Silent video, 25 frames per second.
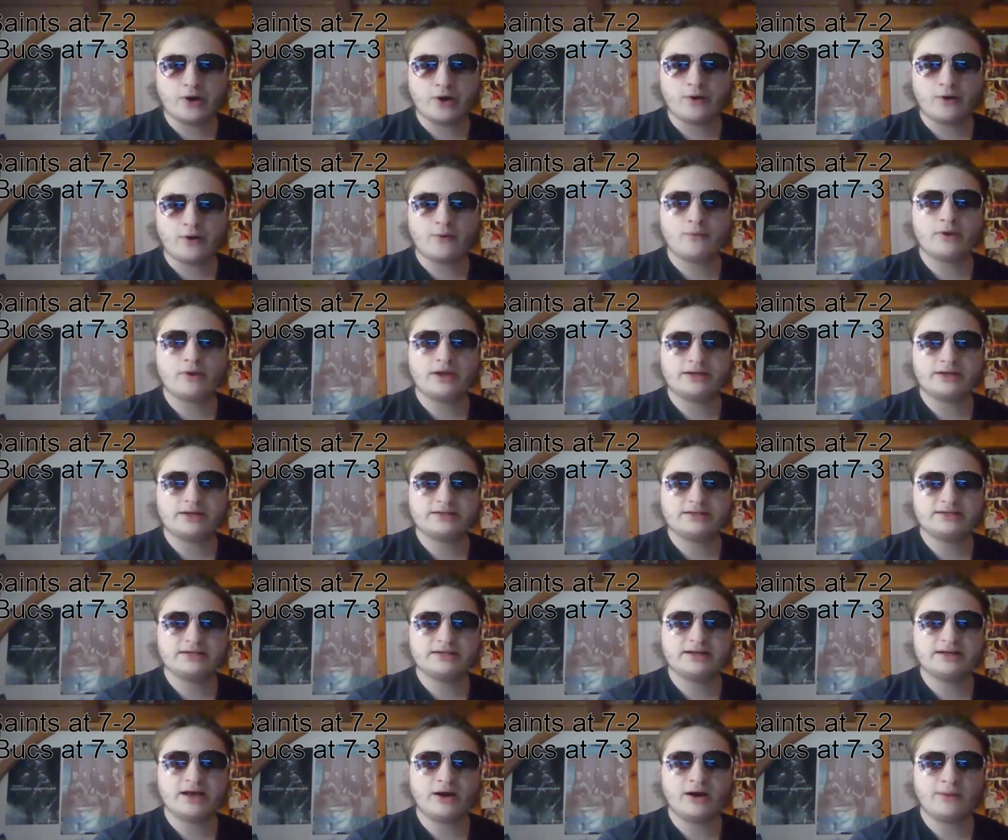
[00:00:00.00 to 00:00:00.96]
Though it
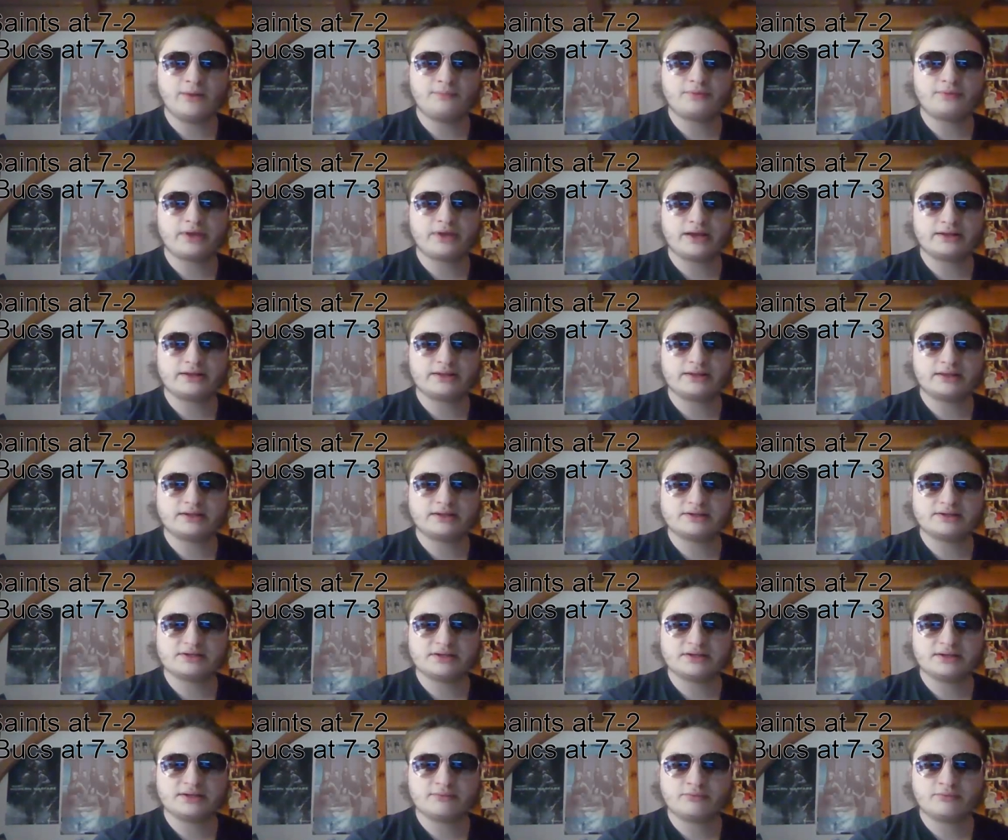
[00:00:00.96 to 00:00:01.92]
did help that
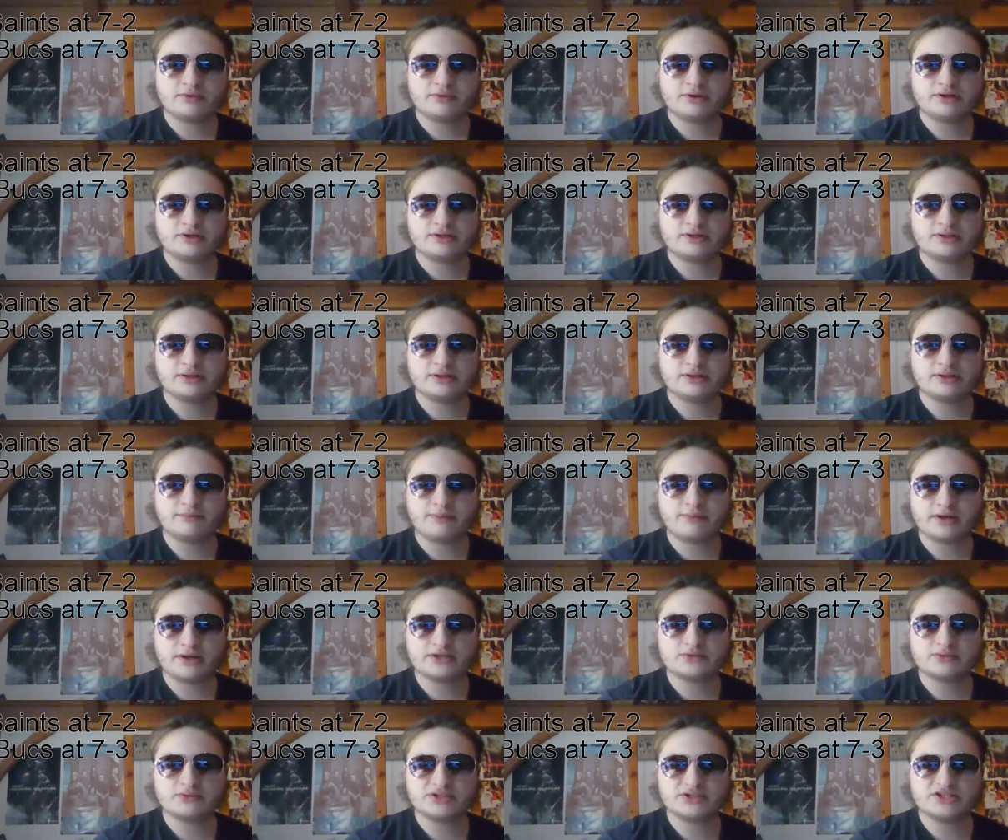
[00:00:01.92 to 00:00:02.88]
they were that the
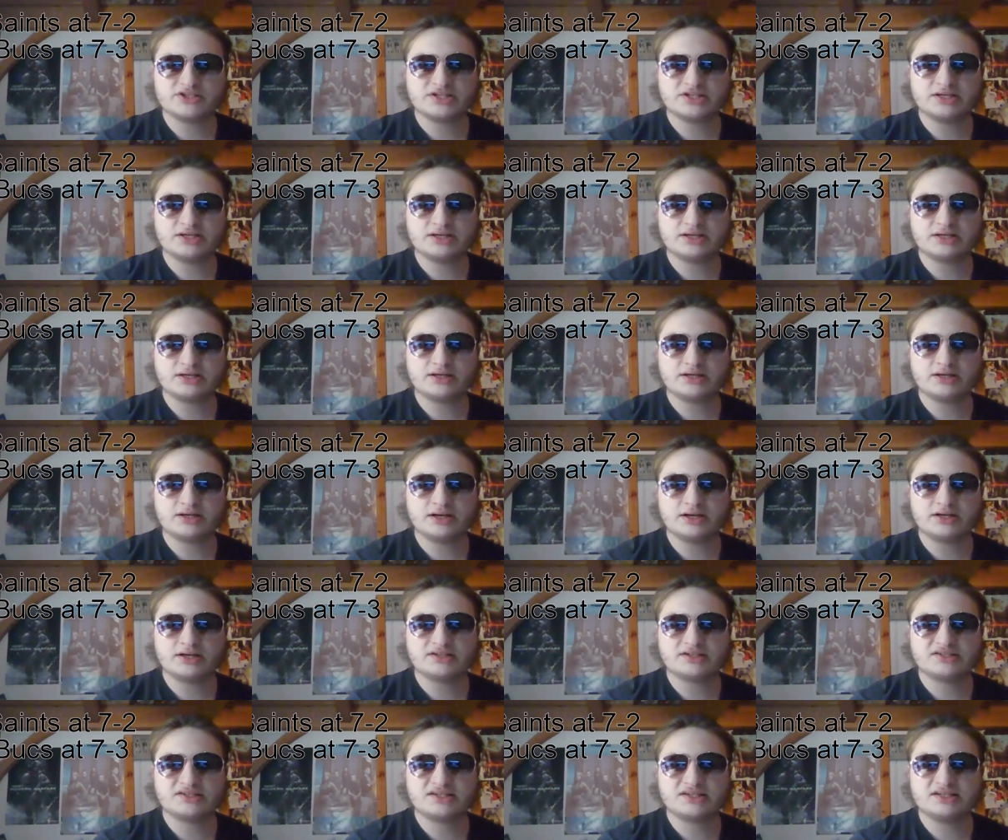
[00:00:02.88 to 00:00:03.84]
Bucks were see,
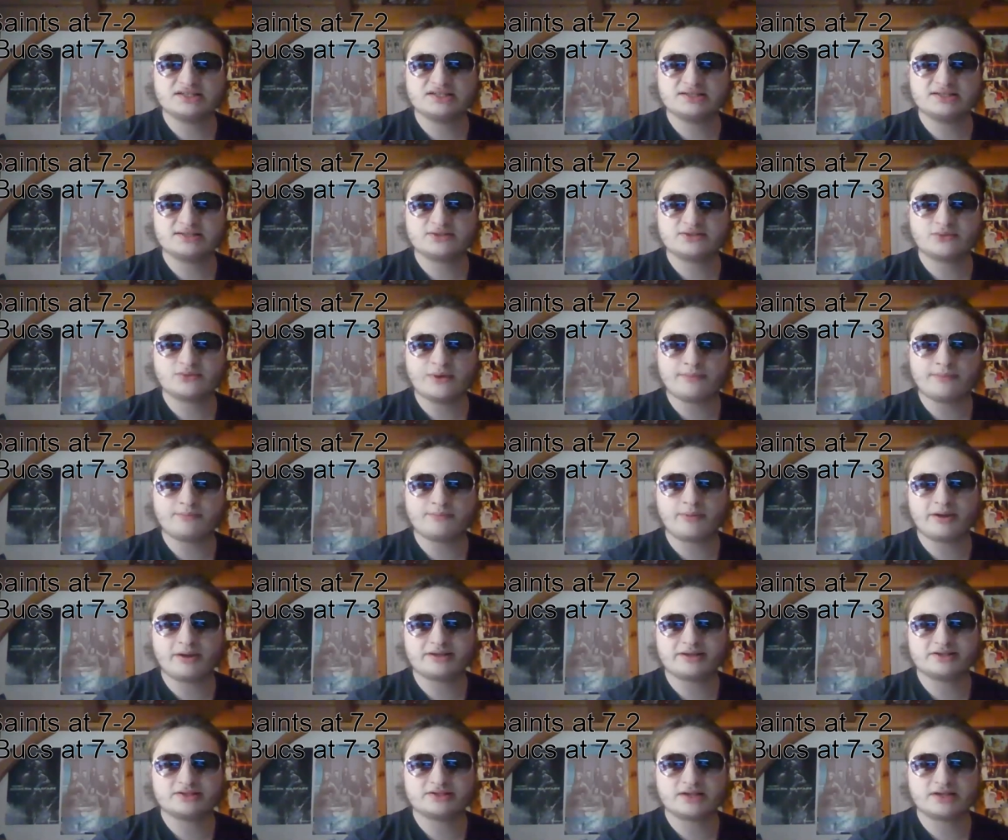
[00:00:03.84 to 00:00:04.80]
uh, season swept
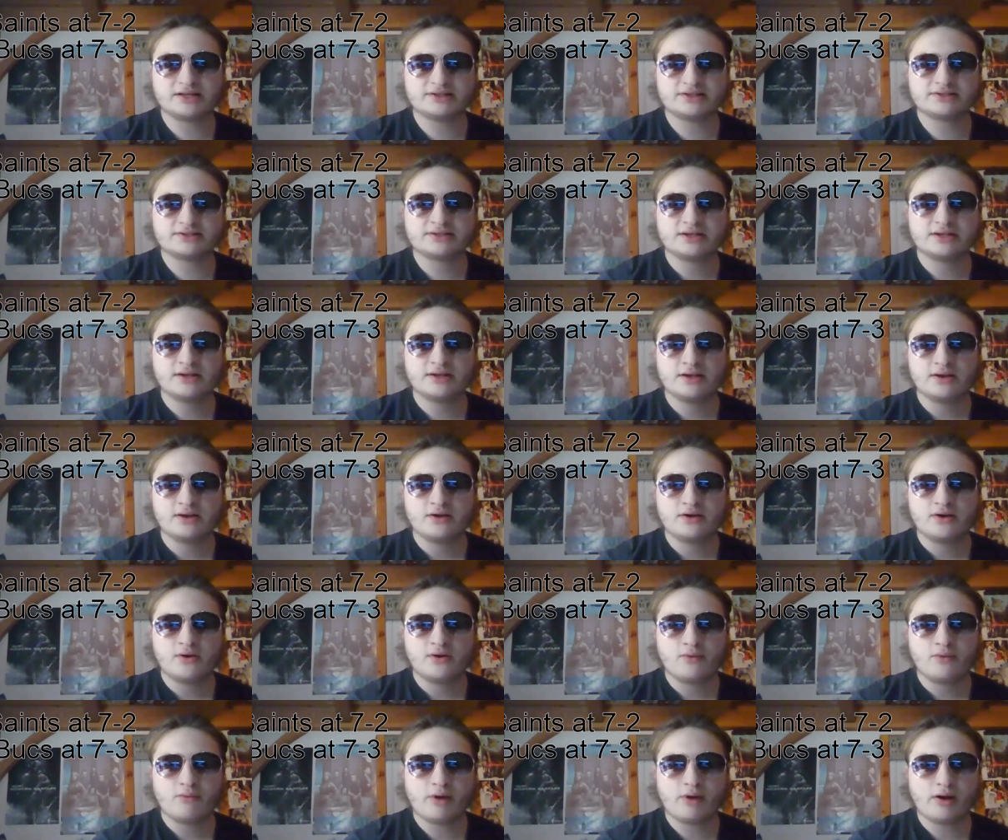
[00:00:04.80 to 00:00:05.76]
by the Saints
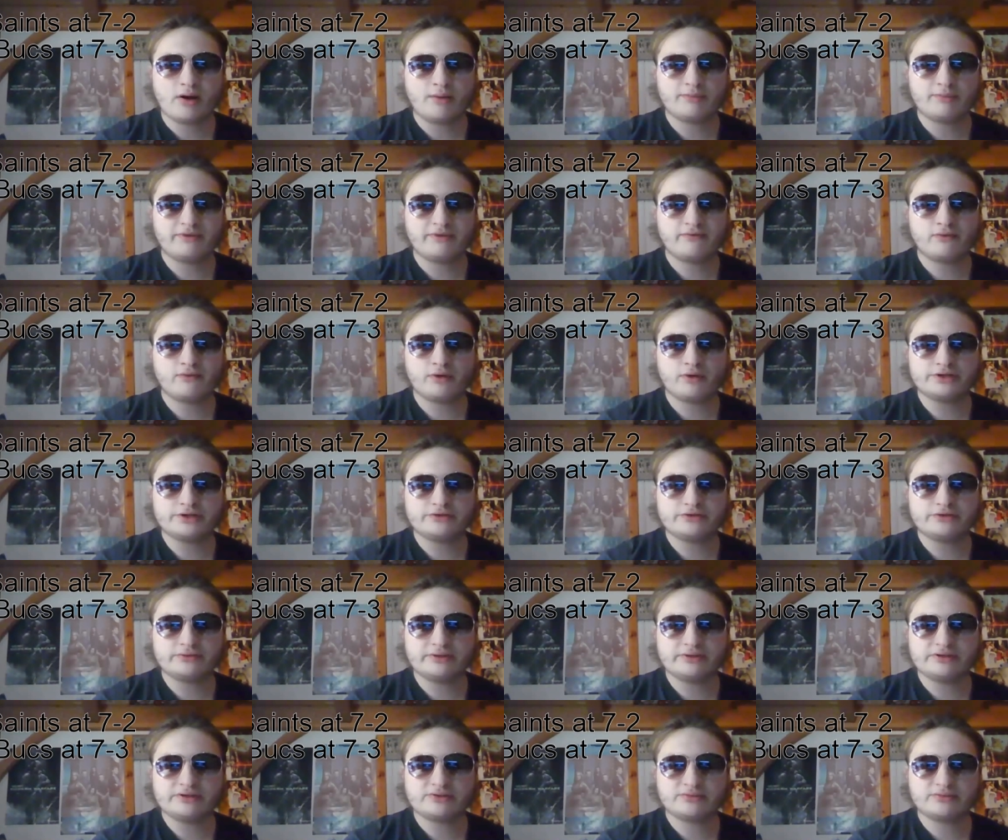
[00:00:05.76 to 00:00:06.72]
while before
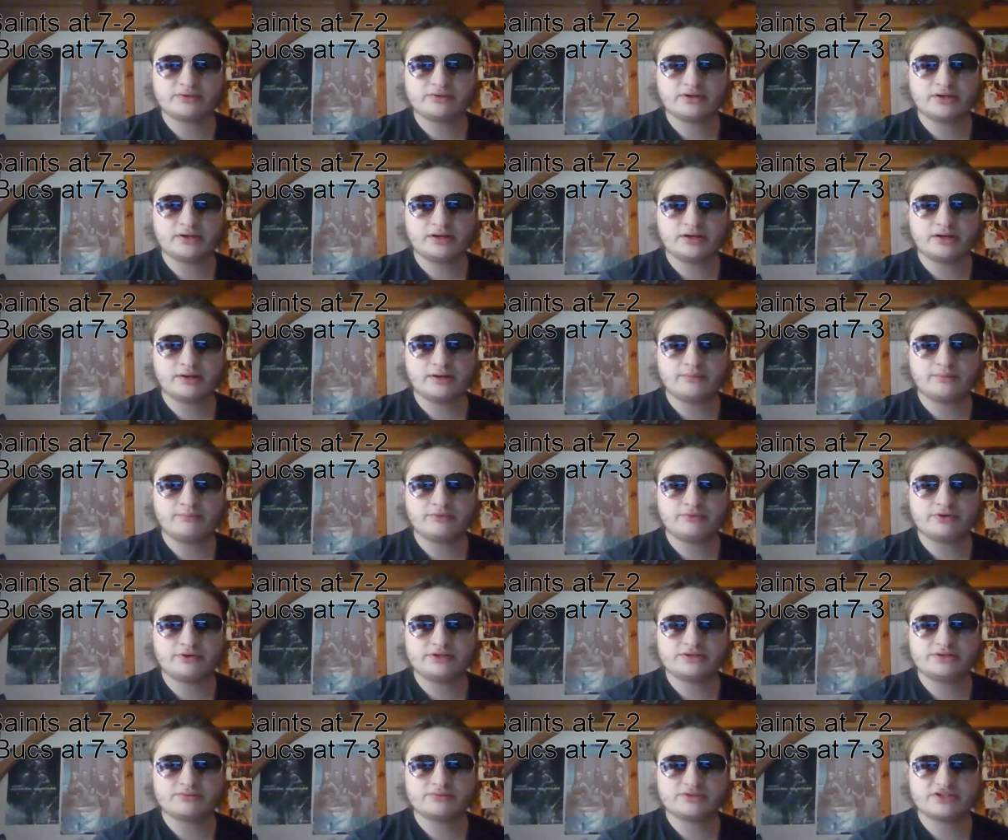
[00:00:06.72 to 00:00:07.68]
Drees, uh,
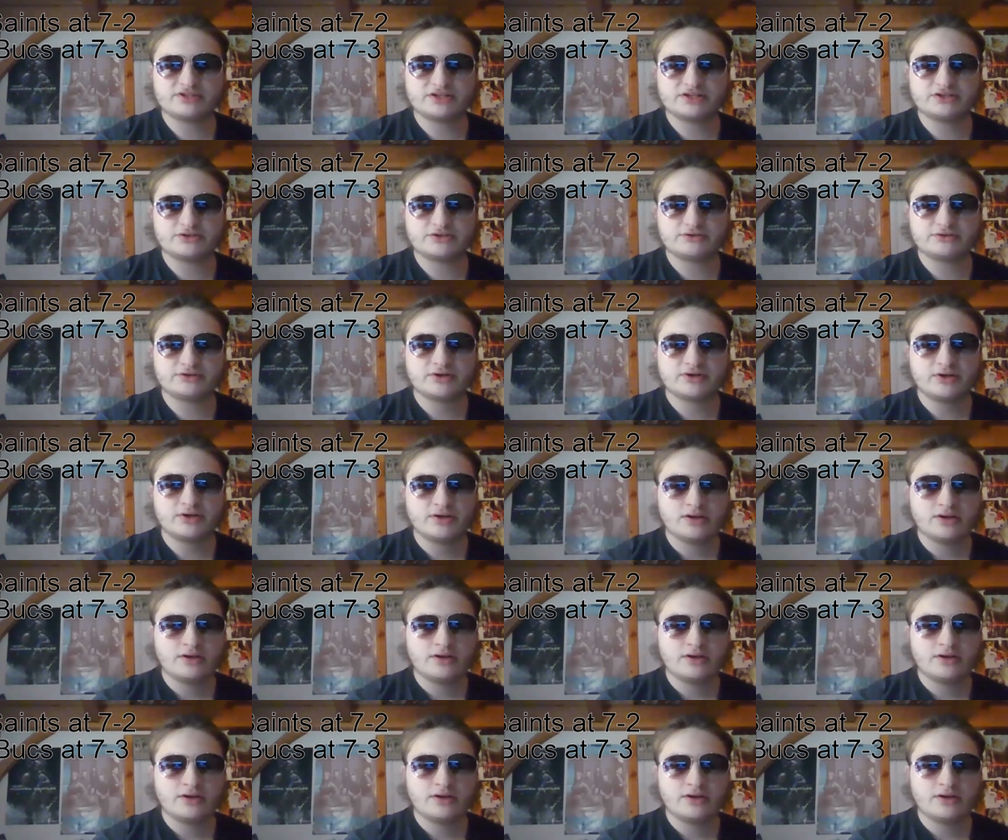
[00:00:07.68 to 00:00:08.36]
Brees was injured.